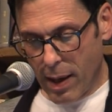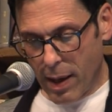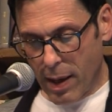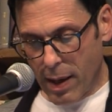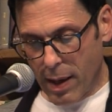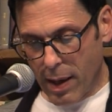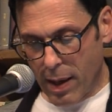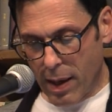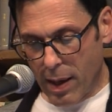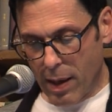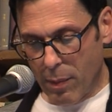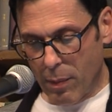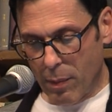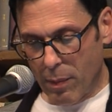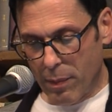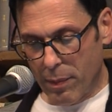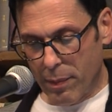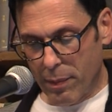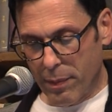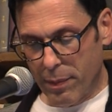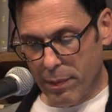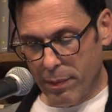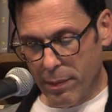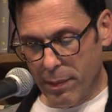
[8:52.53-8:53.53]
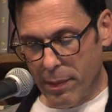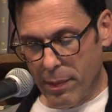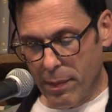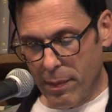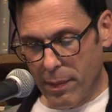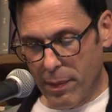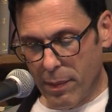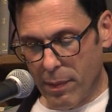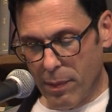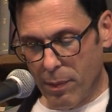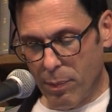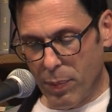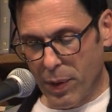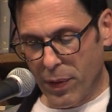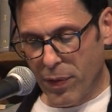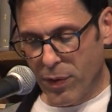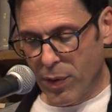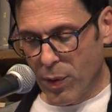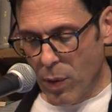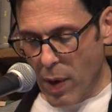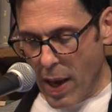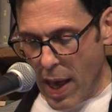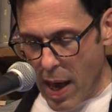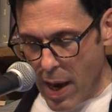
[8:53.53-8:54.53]
But
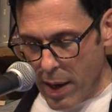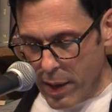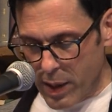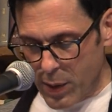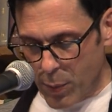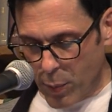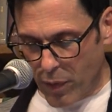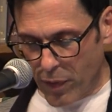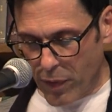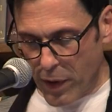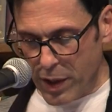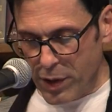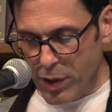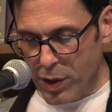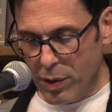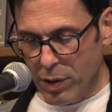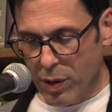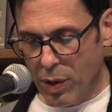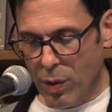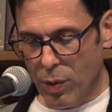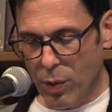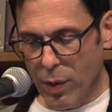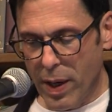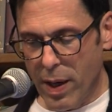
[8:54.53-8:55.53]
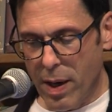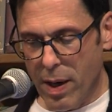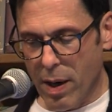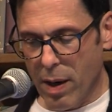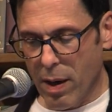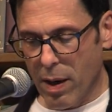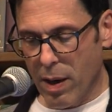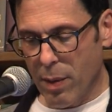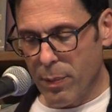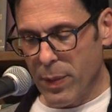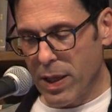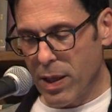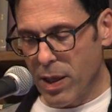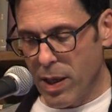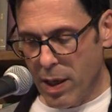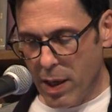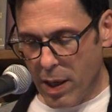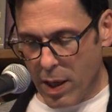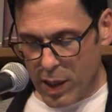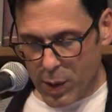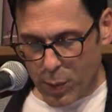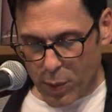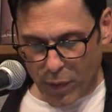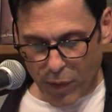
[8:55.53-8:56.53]
throughout his professional career,
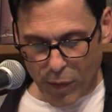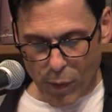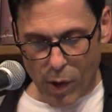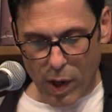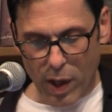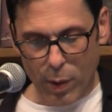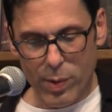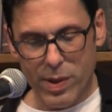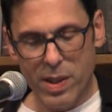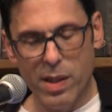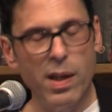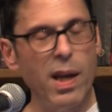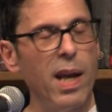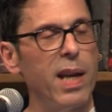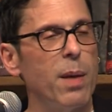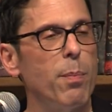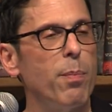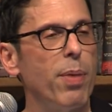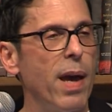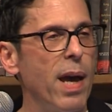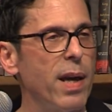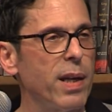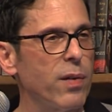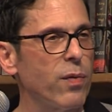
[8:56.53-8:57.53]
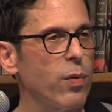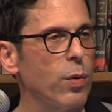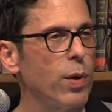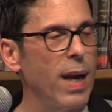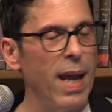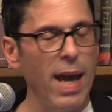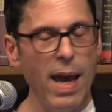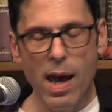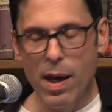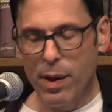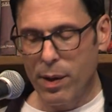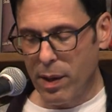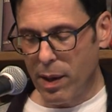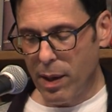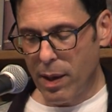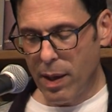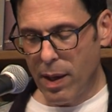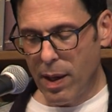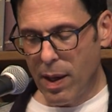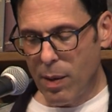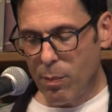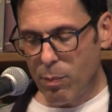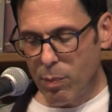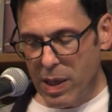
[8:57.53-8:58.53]
years before he was in any band of renown,
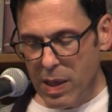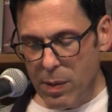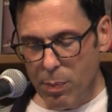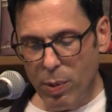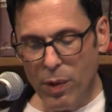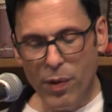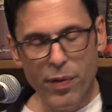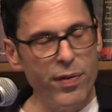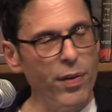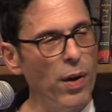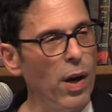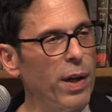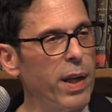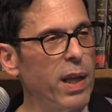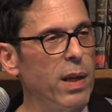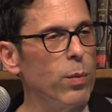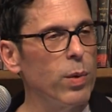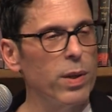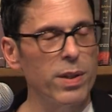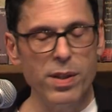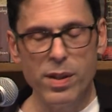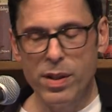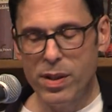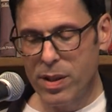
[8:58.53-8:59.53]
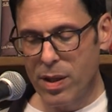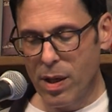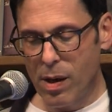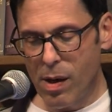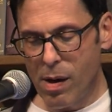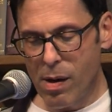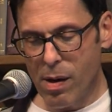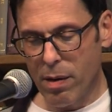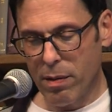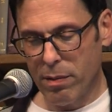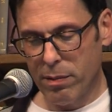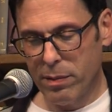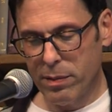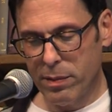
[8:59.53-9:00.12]
people thought he was a star.